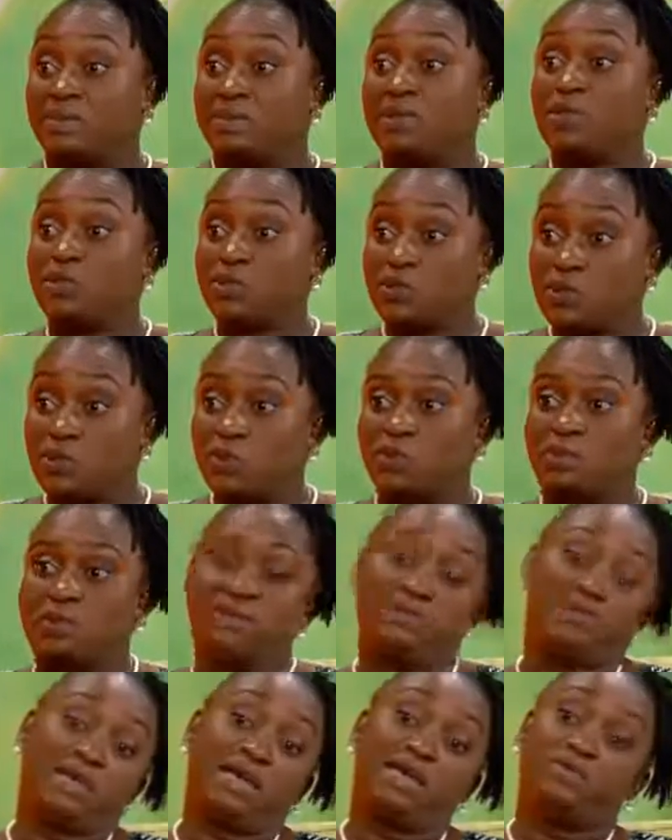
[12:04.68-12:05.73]
So if
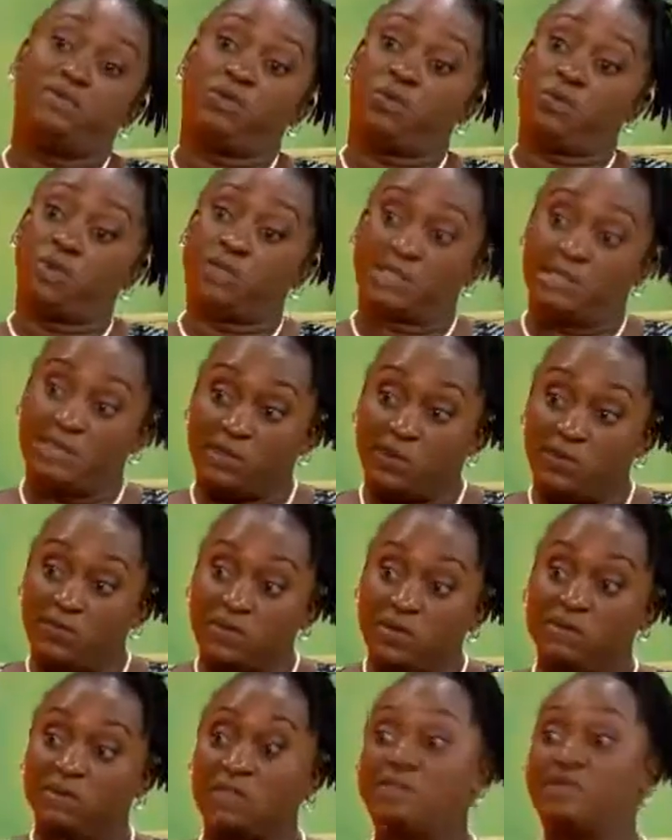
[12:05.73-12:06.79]
you have your weight in
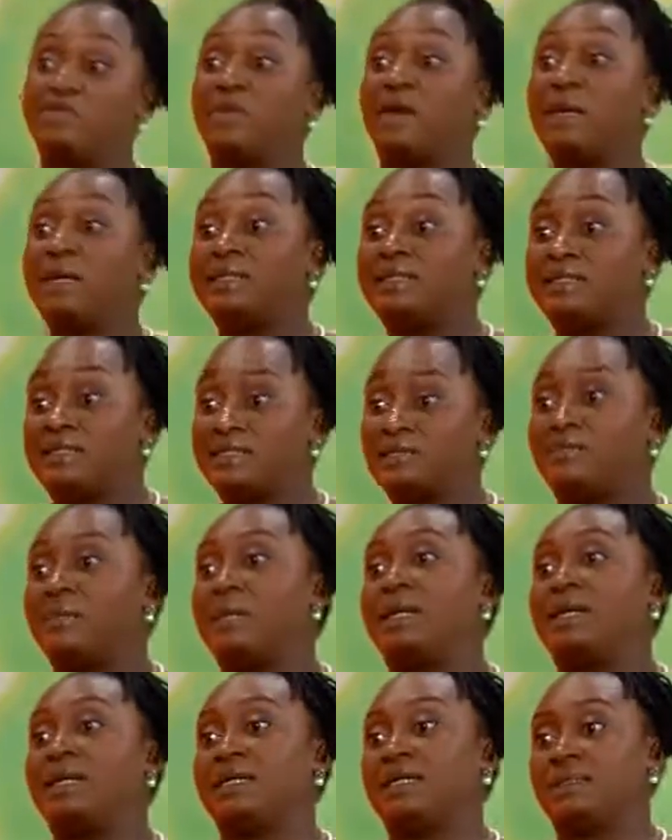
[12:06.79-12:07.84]
kilograms, divide it
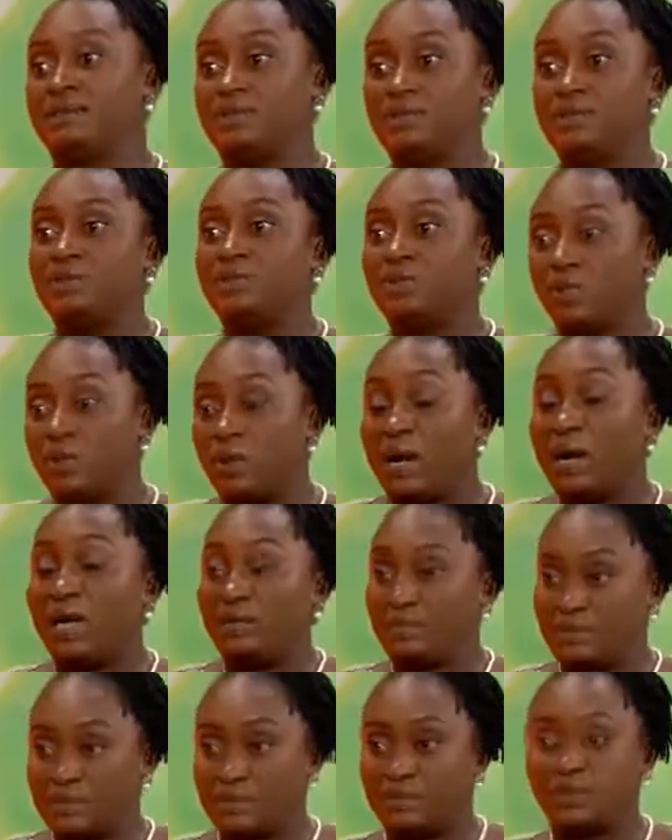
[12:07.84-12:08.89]
by, you know, your height
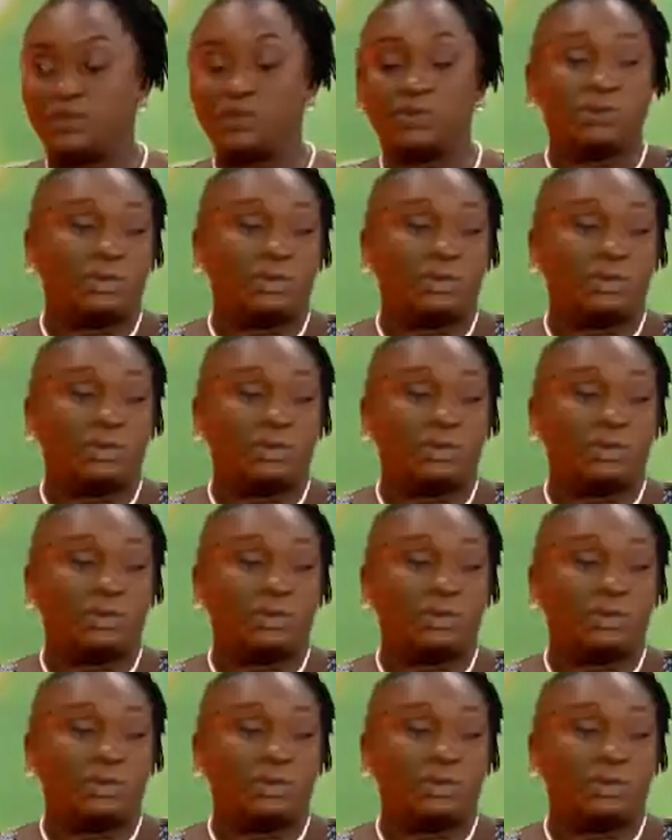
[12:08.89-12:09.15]
times 2, and